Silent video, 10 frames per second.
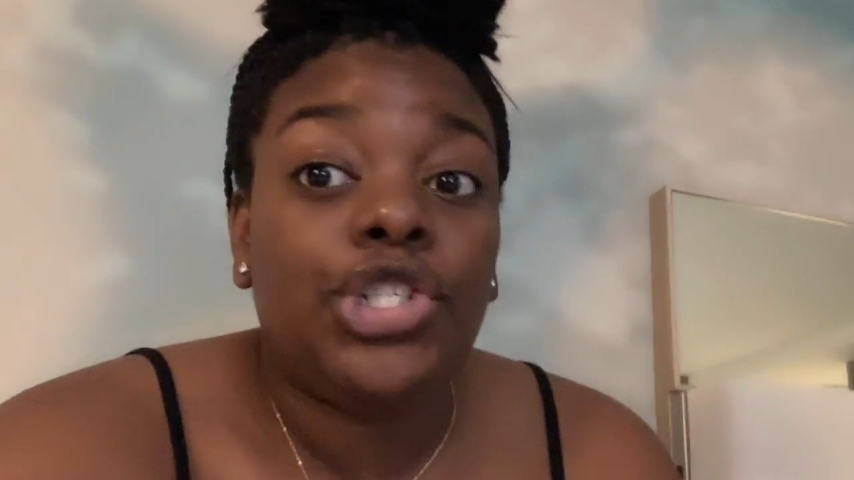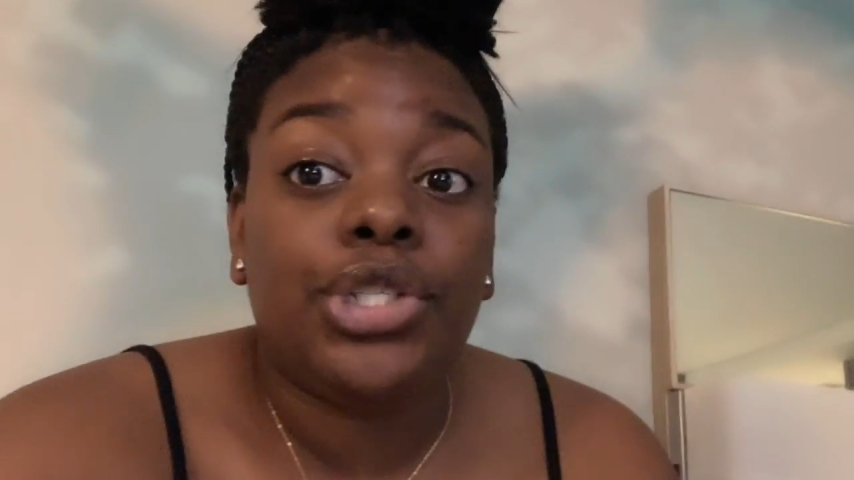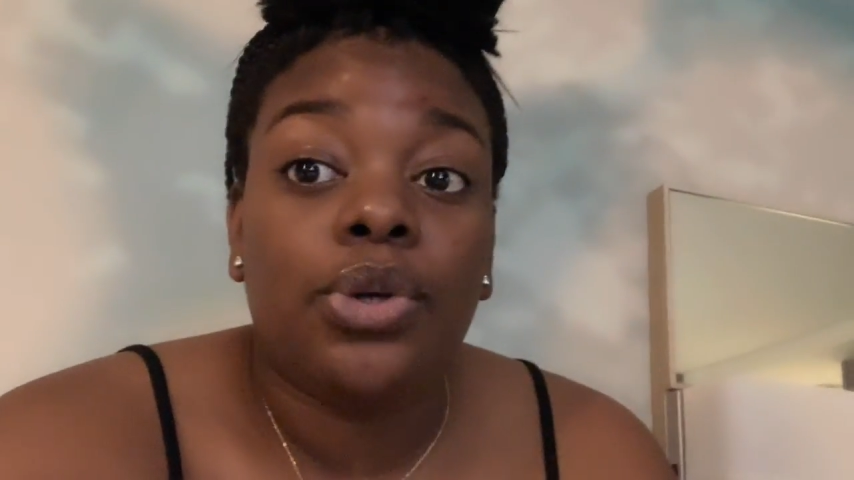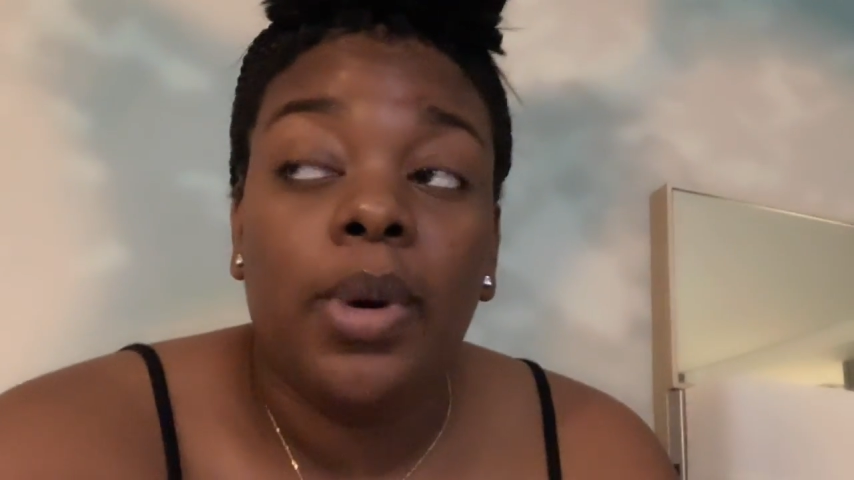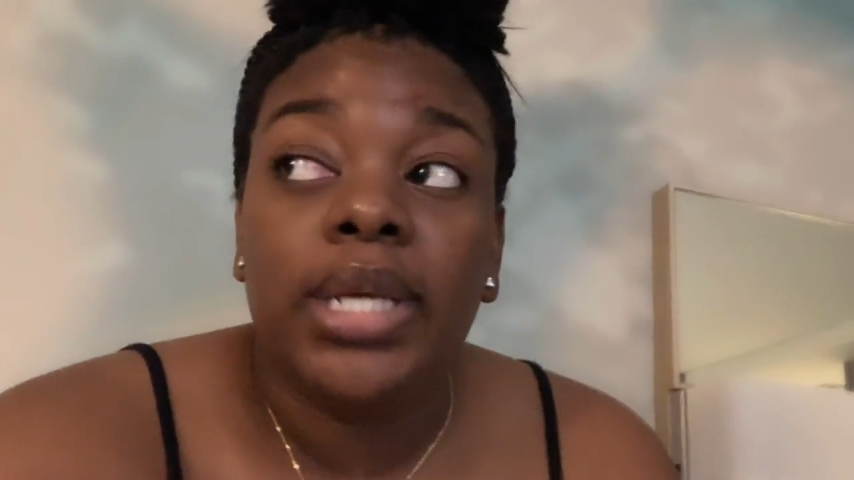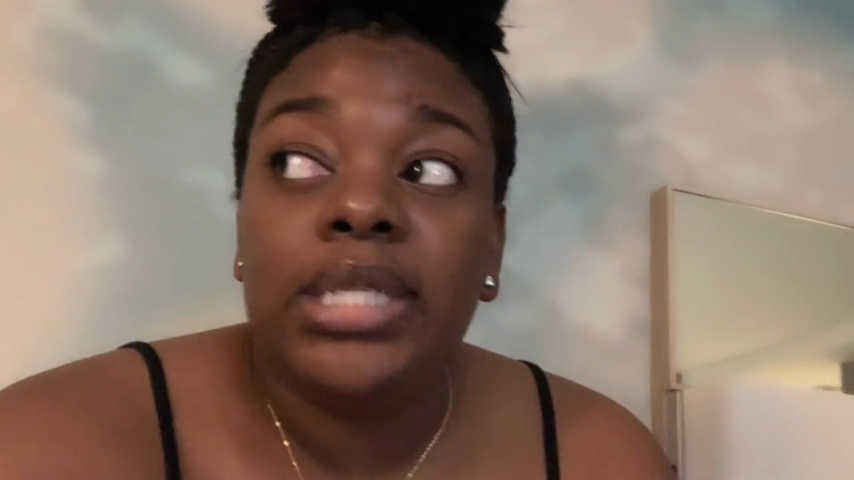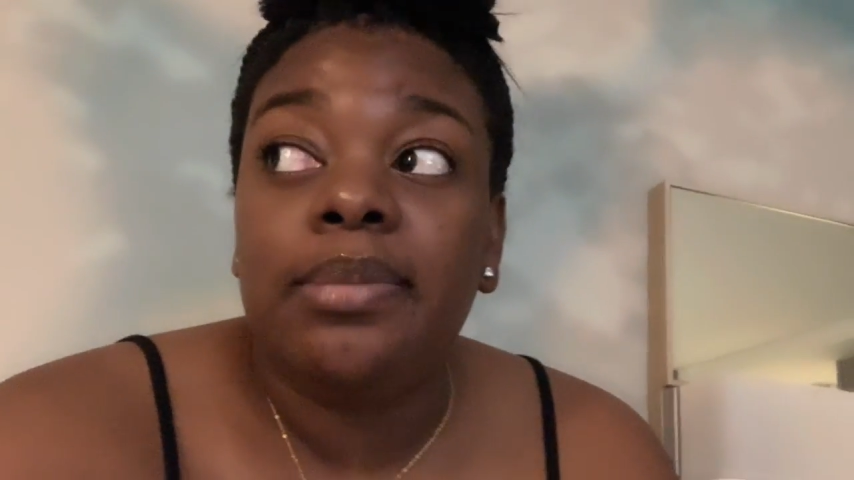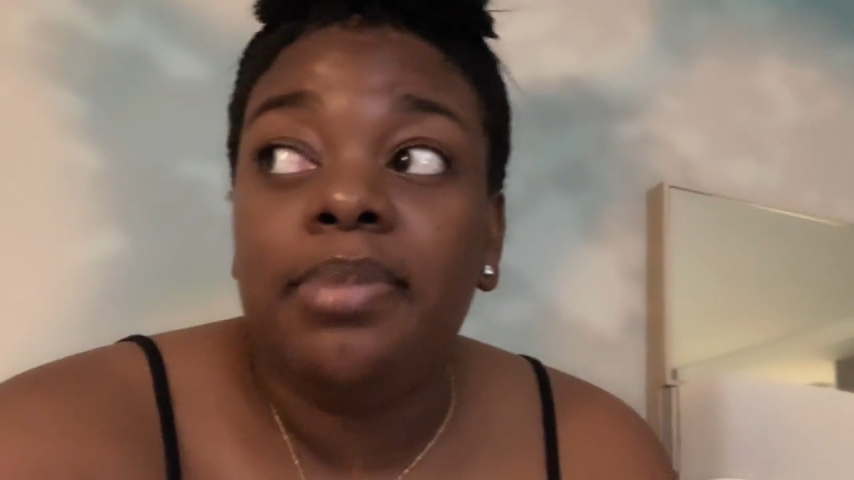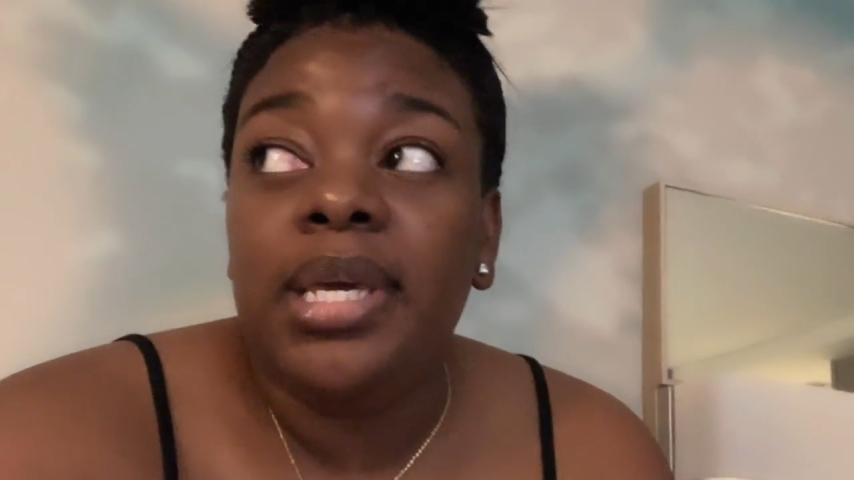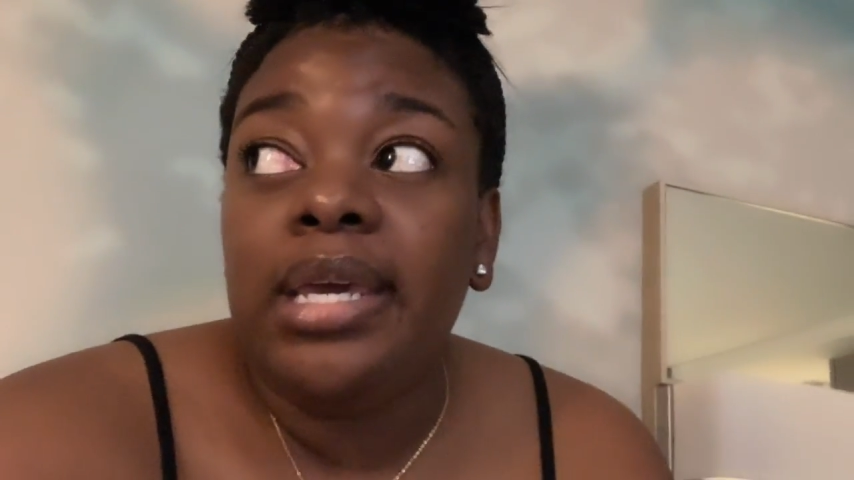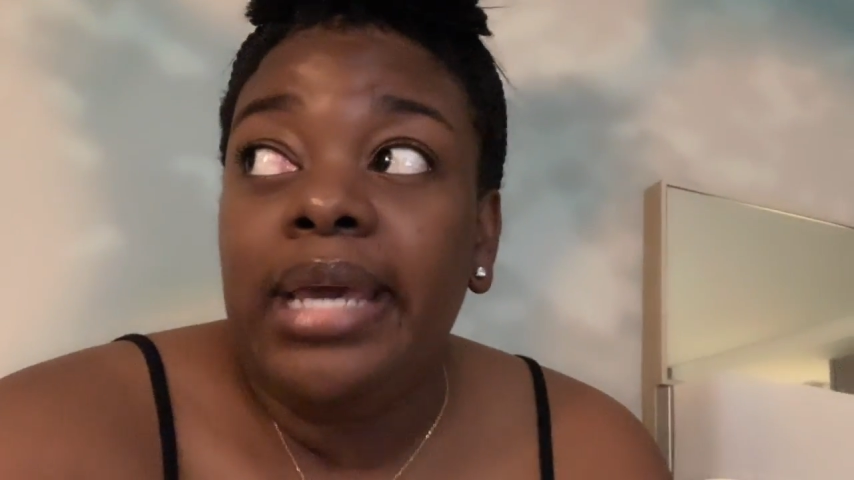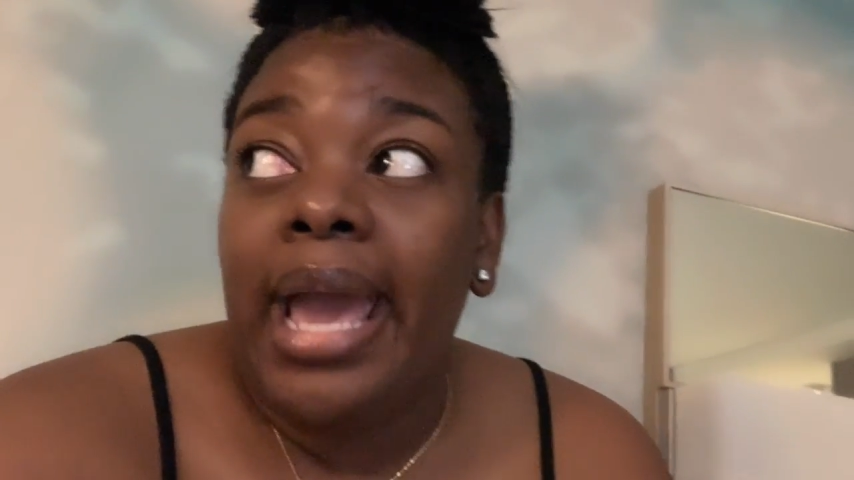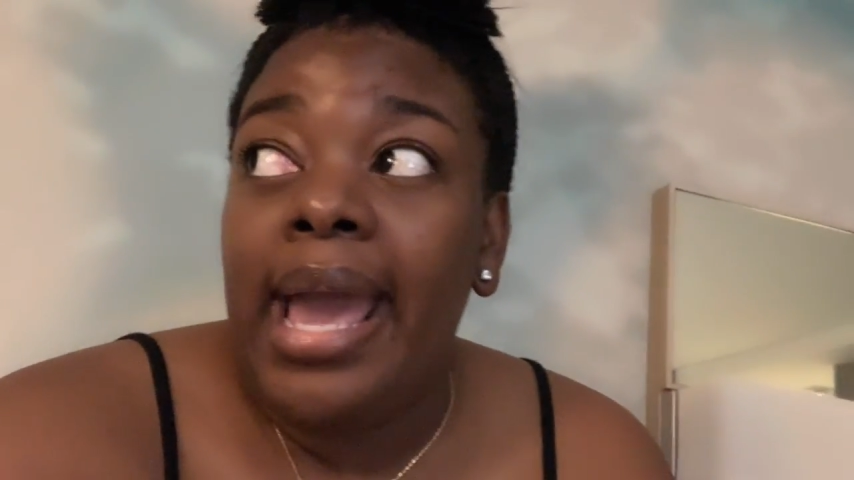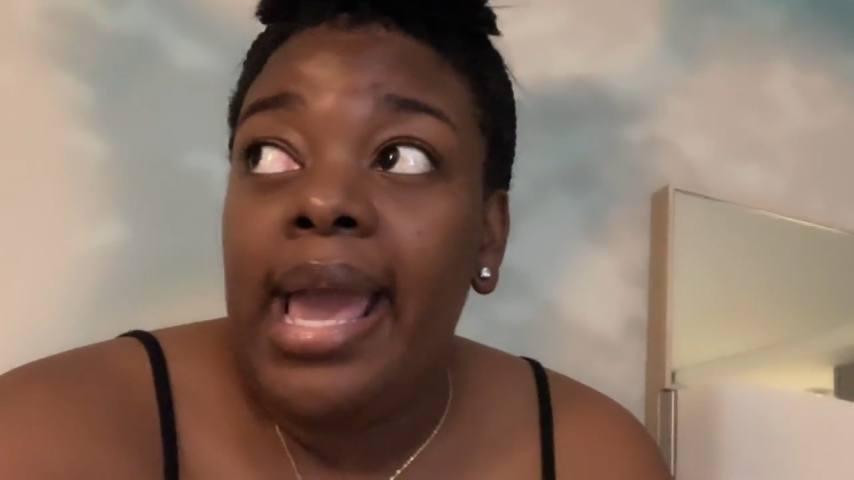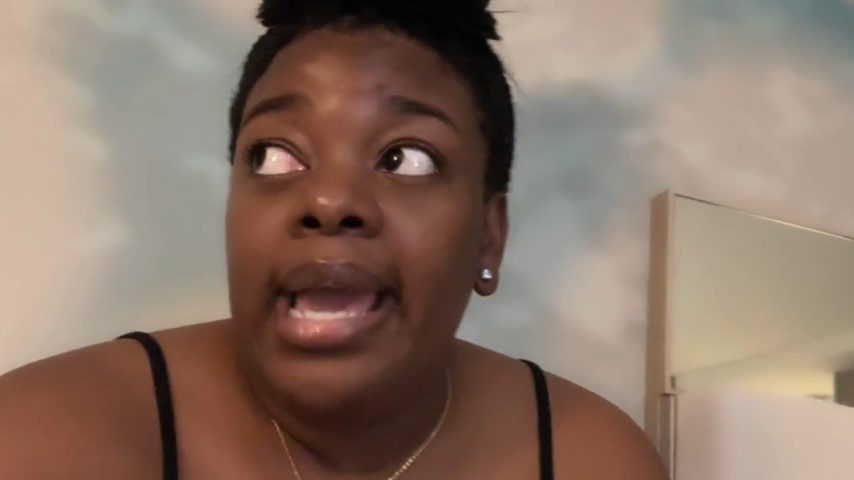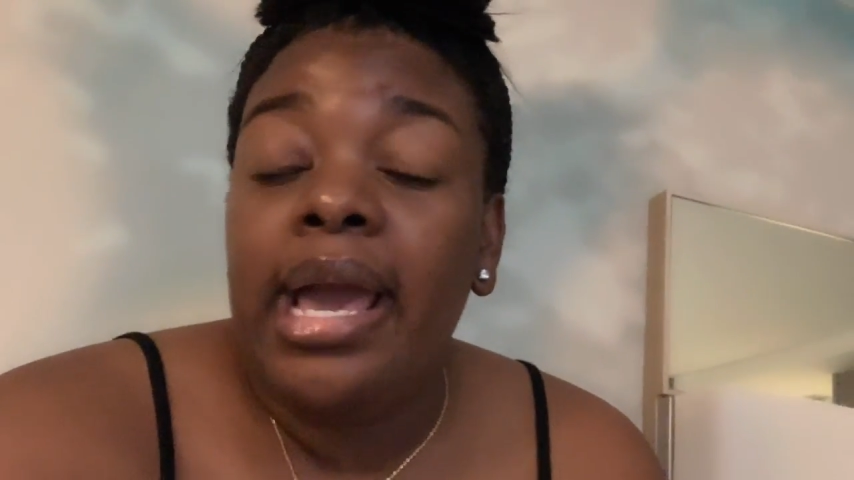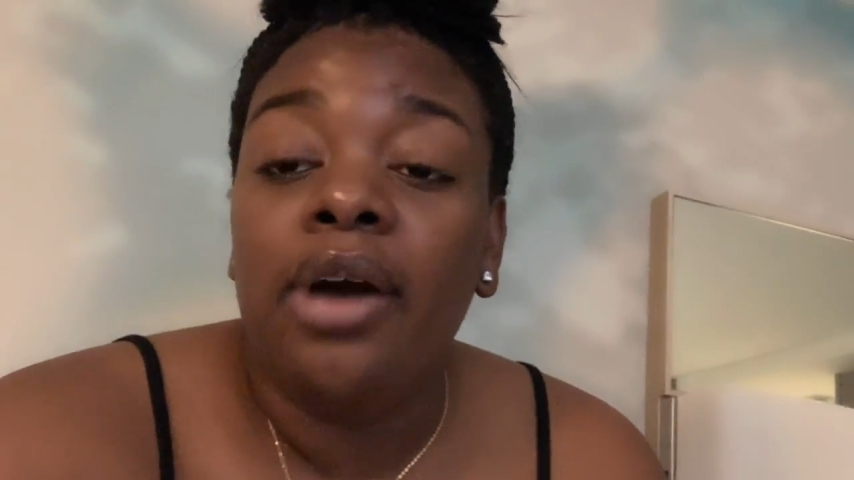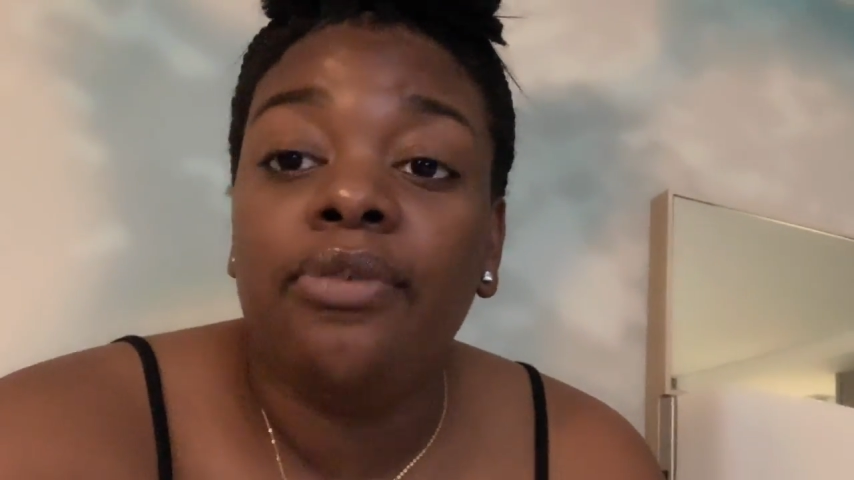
just going to be a